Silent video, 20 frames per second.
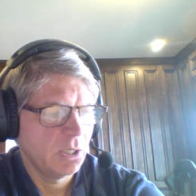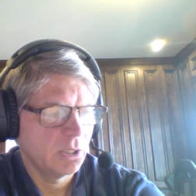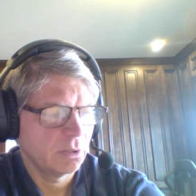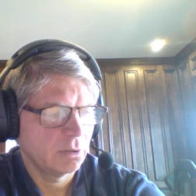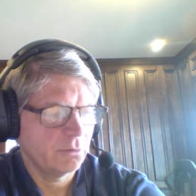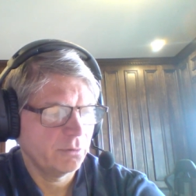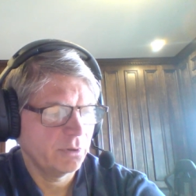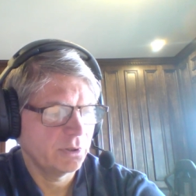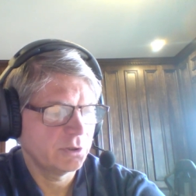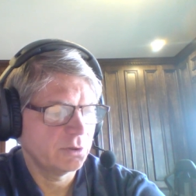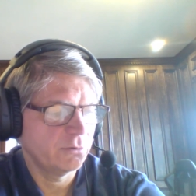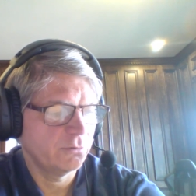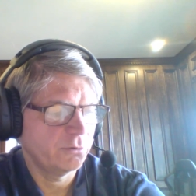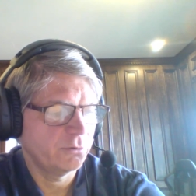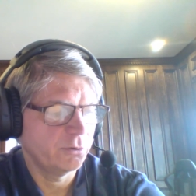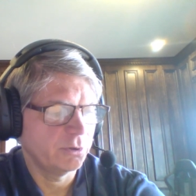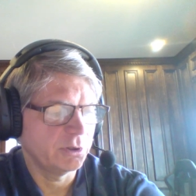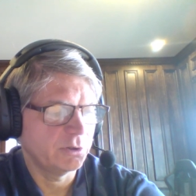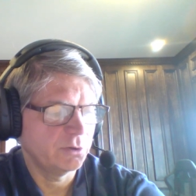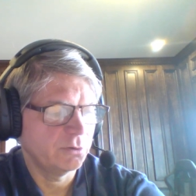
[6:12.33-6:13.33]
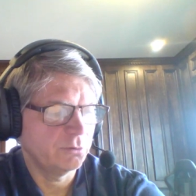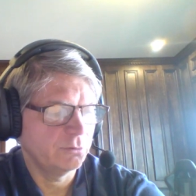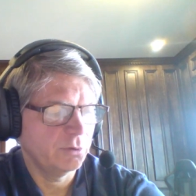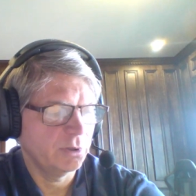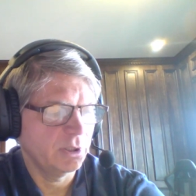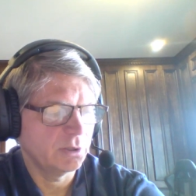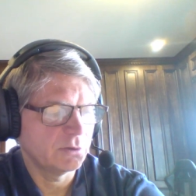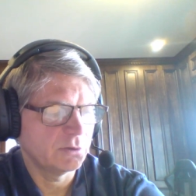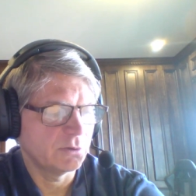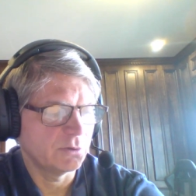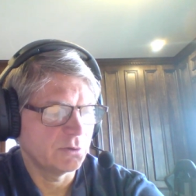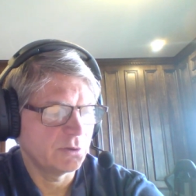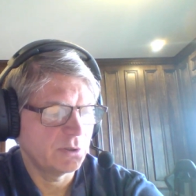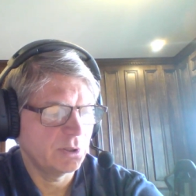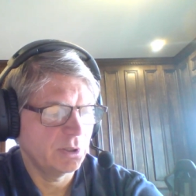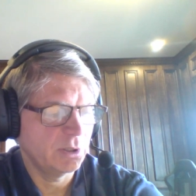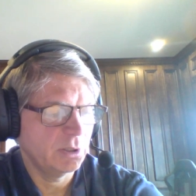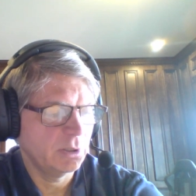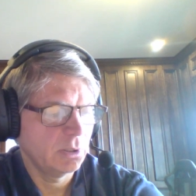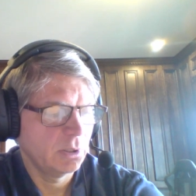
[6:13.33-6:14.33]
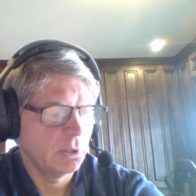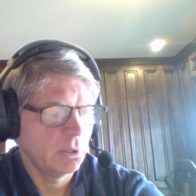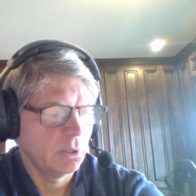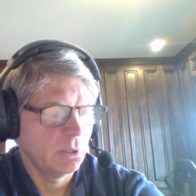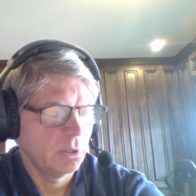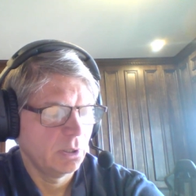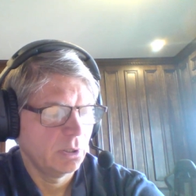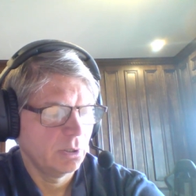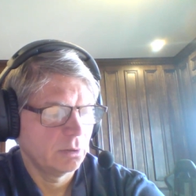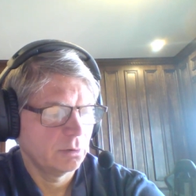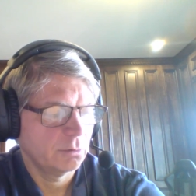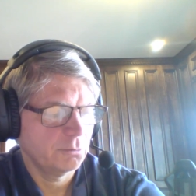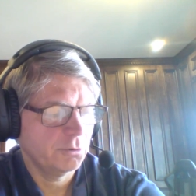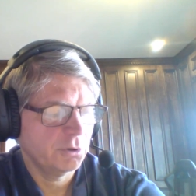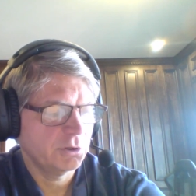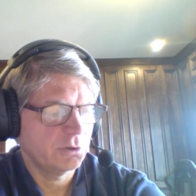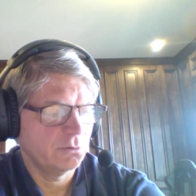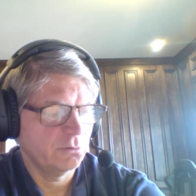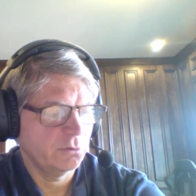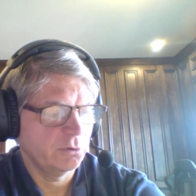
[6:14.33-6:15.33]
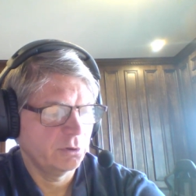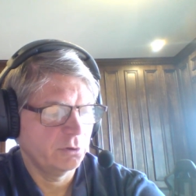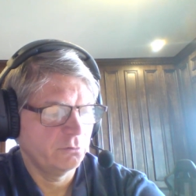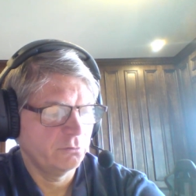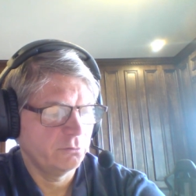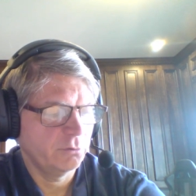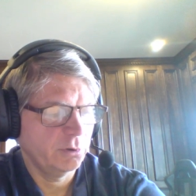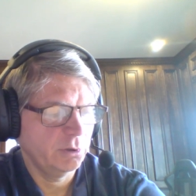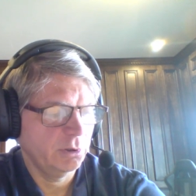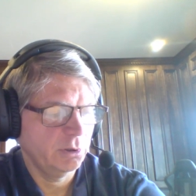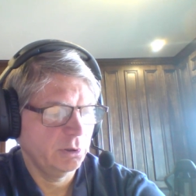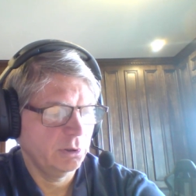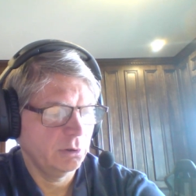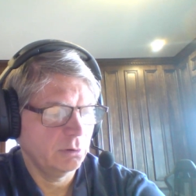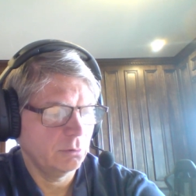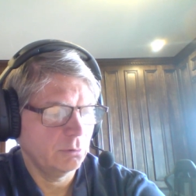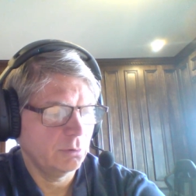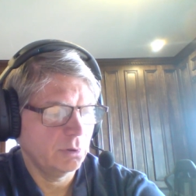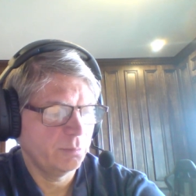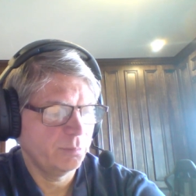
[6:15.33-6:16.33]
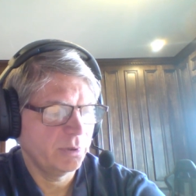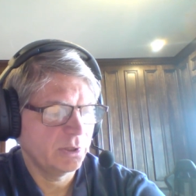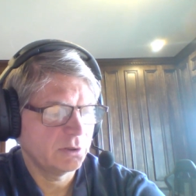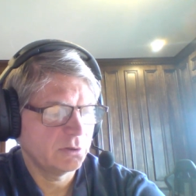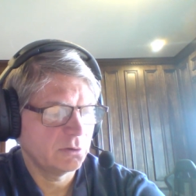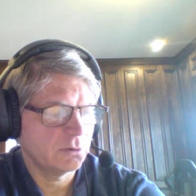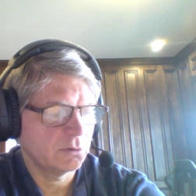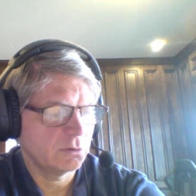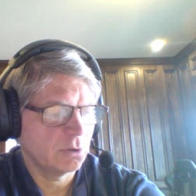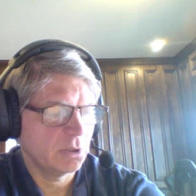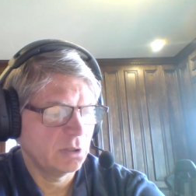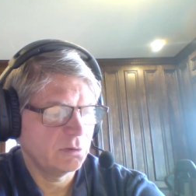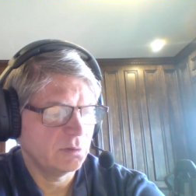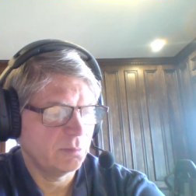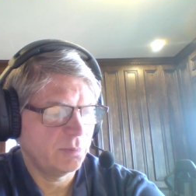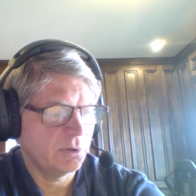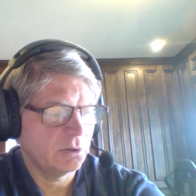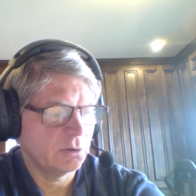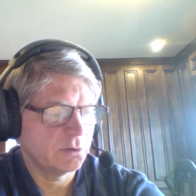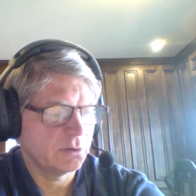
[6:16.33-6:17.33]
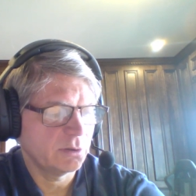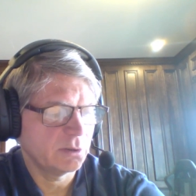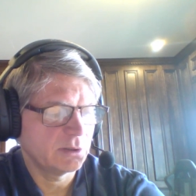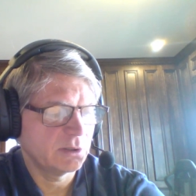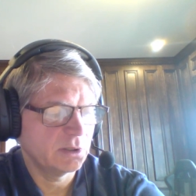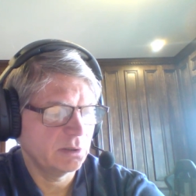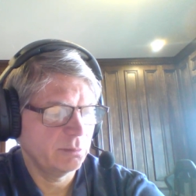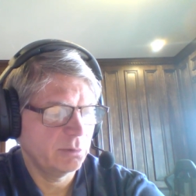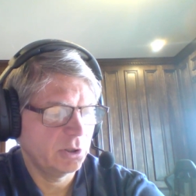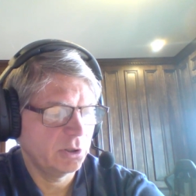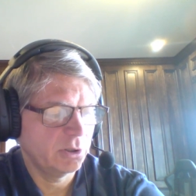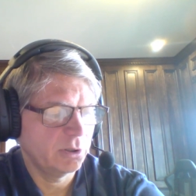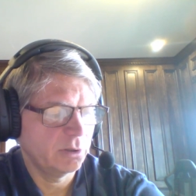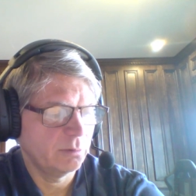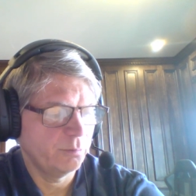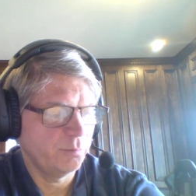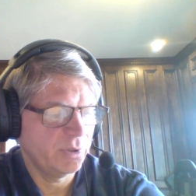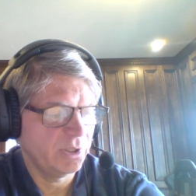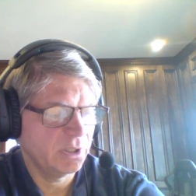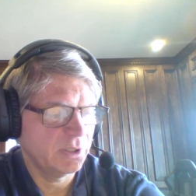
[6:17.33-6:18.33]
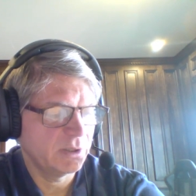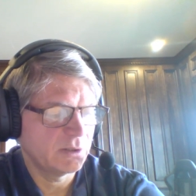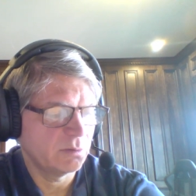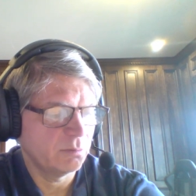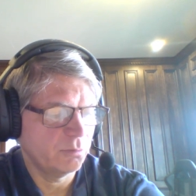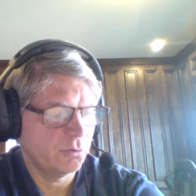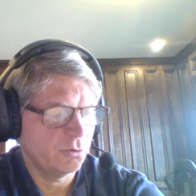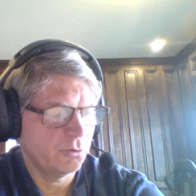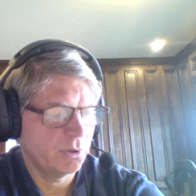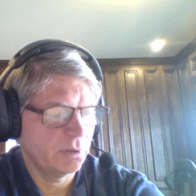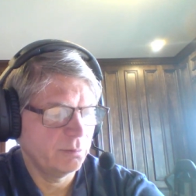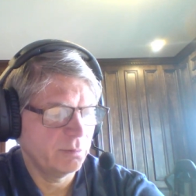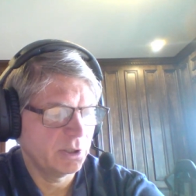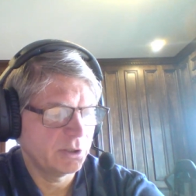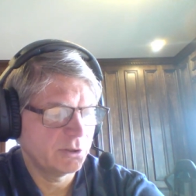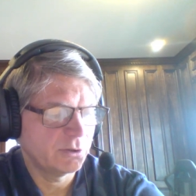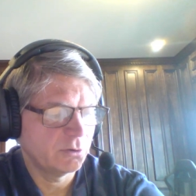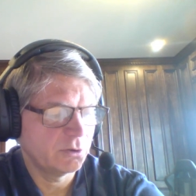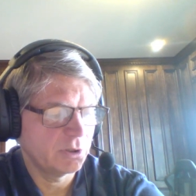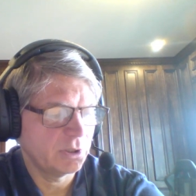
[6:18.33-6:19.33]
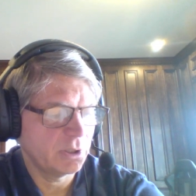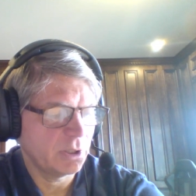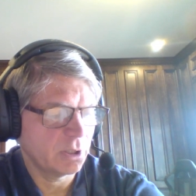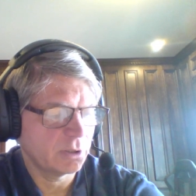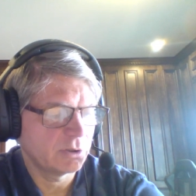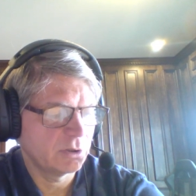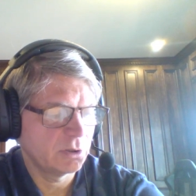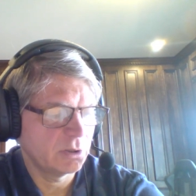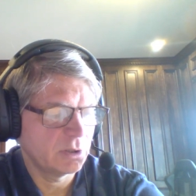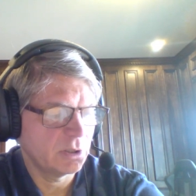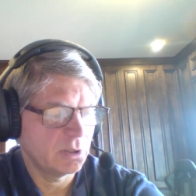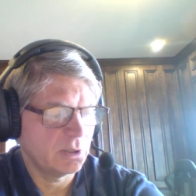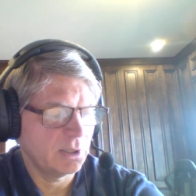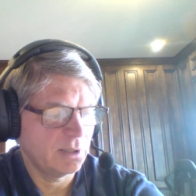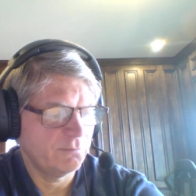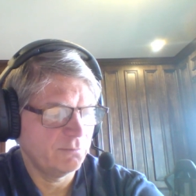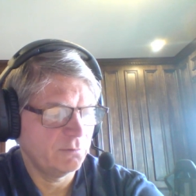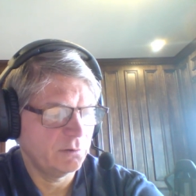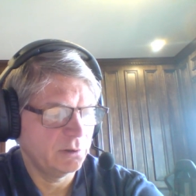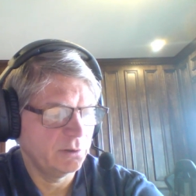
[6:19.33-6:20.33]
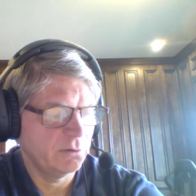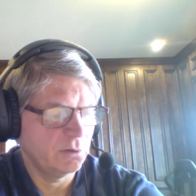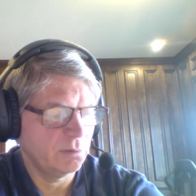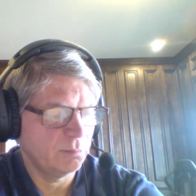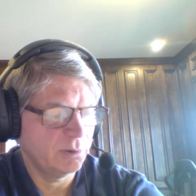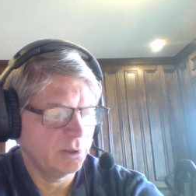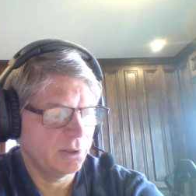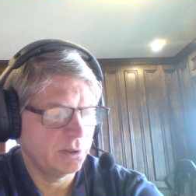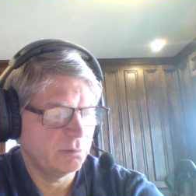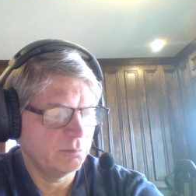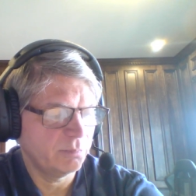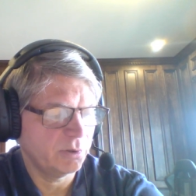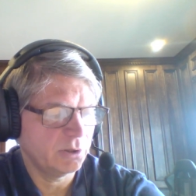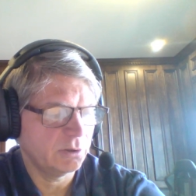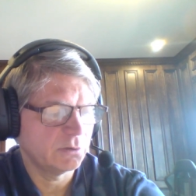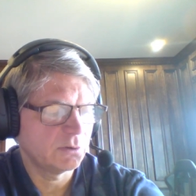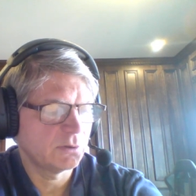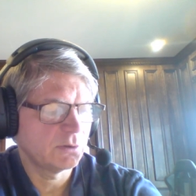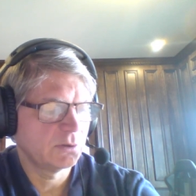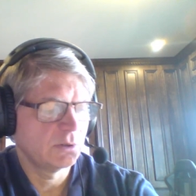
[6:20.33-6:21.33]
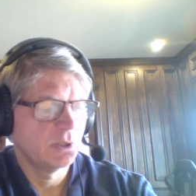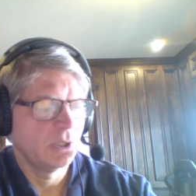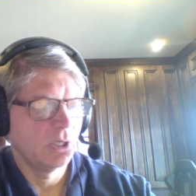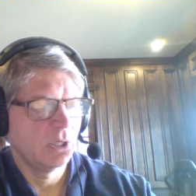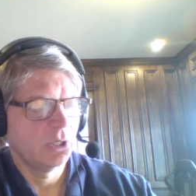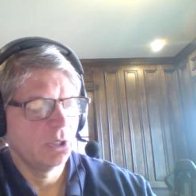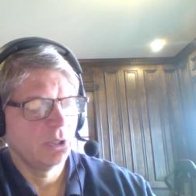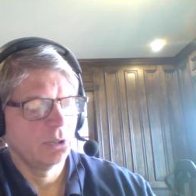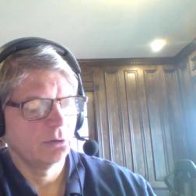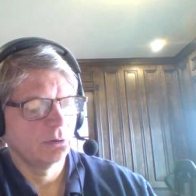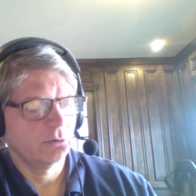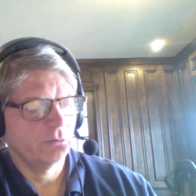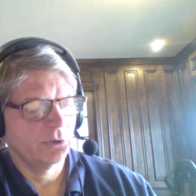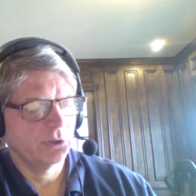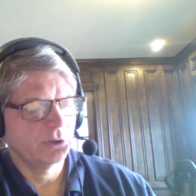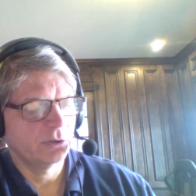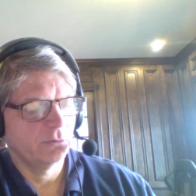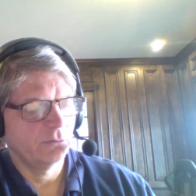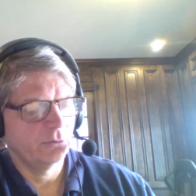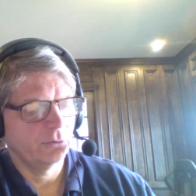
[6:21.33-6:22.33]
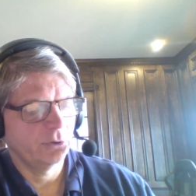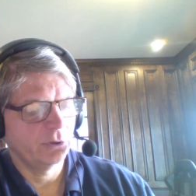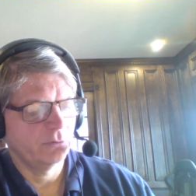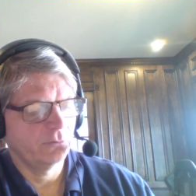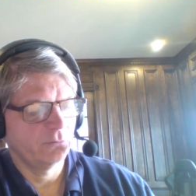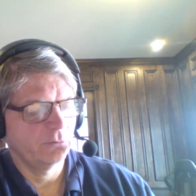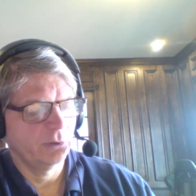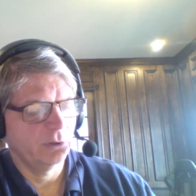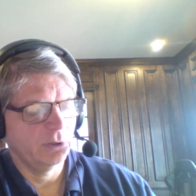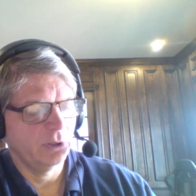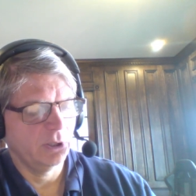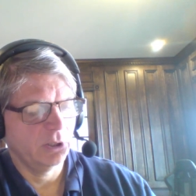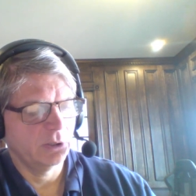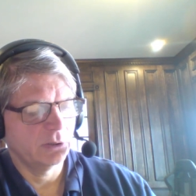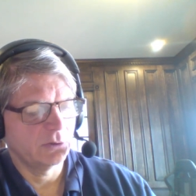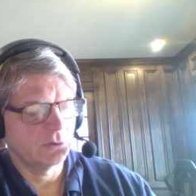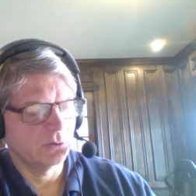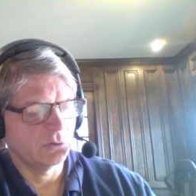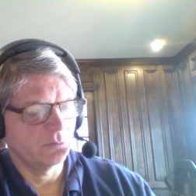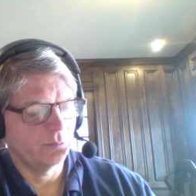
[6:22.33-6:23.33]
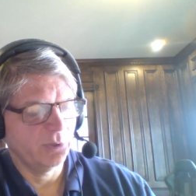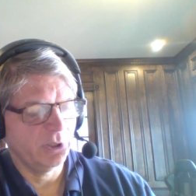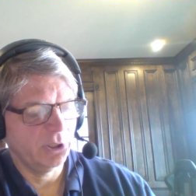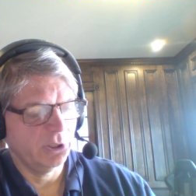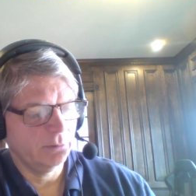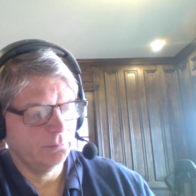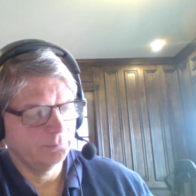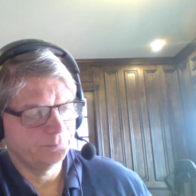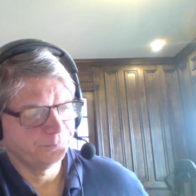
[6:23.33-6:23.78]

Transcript: Question 32, the answer is C. Question 33, what best describes a pulse oximeter? B as in boy, measures the oxygen level in the blood and pulse. Question 33, the answer is B.